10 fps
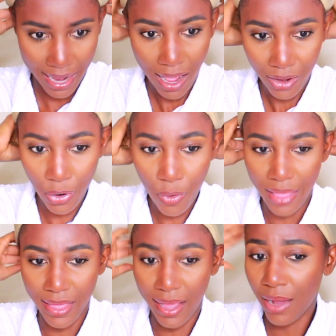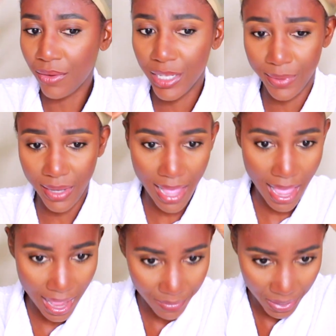And I don't know who I thought I was, but y'all,
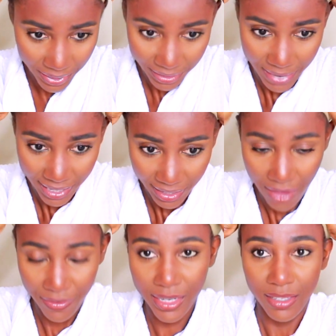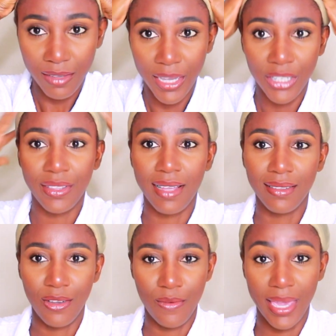I had to make me some iced coffee just to make sure that I
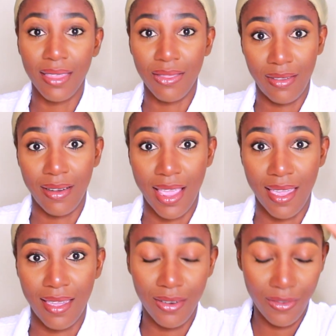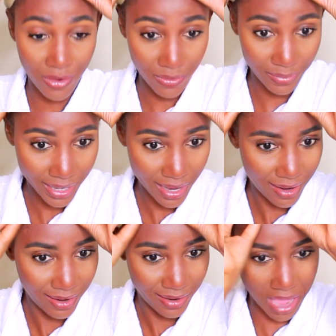was gonna make it through the night. You know what I'm
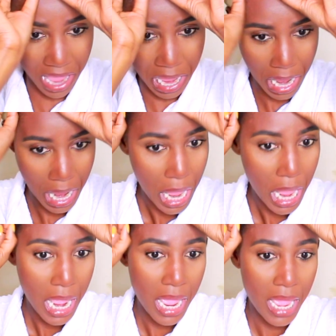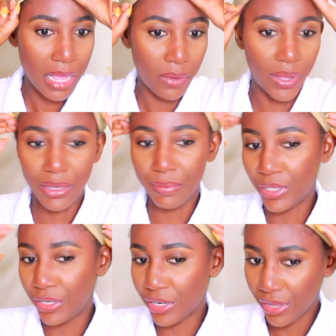saying? Welcome
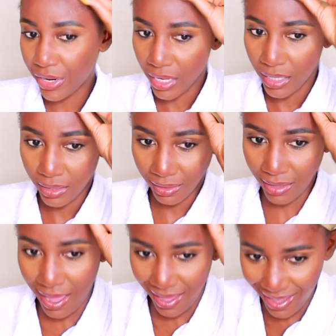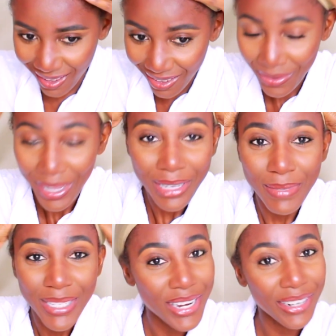to your 30s.
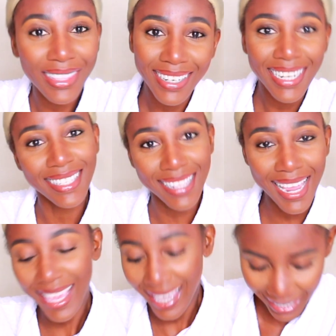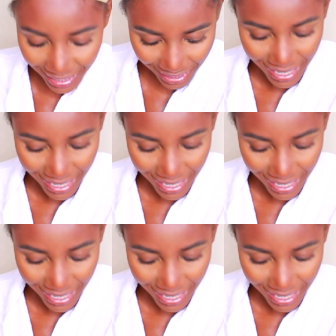Welcome to your 30s, ladies.